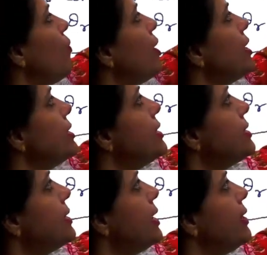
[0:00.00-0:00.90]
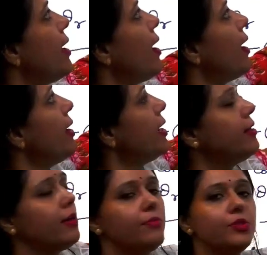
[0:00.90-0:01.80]
what is this theta R
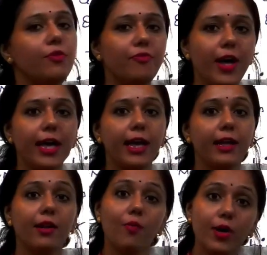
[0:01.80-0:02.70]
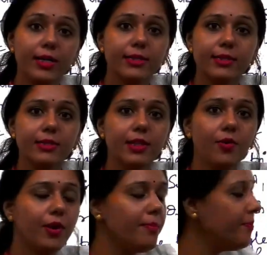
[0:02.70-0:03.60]
in terms of phi. Now what is this
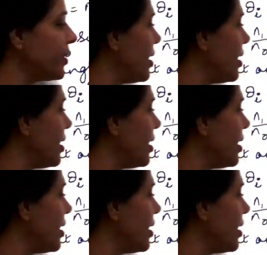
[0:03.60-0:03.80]
theorem?